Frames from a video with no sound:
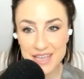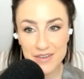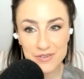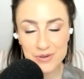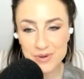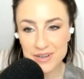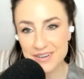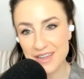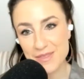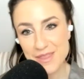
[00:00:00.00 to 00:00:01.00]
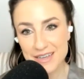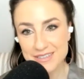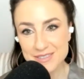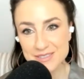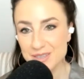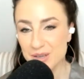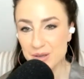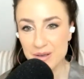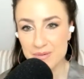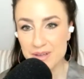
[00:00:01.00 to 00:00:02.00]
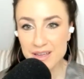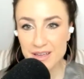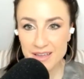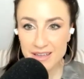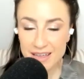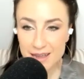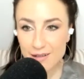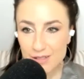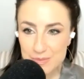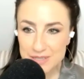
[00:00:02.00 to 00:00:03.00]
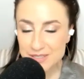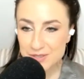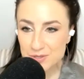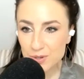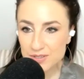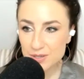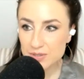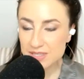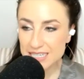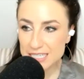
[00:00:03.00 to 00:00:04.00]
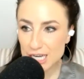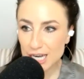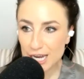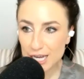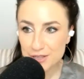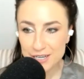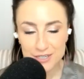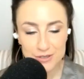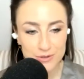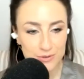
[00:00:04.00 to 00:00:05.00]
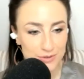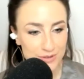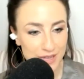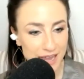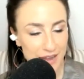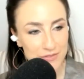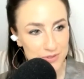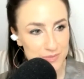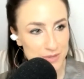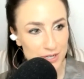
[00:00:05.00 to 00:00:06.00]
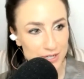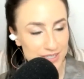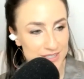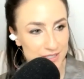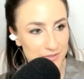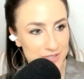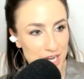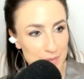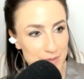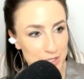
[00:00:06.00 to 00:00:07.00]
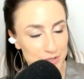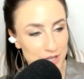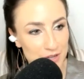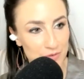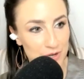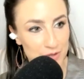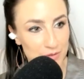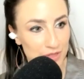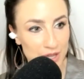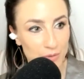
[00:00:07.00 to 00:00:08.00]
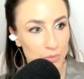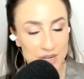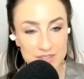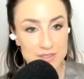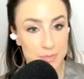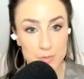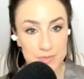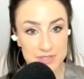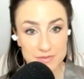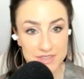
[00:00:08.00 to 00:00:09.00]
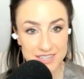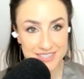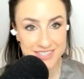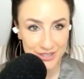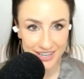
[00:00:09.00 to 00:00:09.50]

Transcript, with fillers: Everyone. And that's an element to stories. I always like to highlight, you have those periods of time in your life where you think, what is the purpose of this?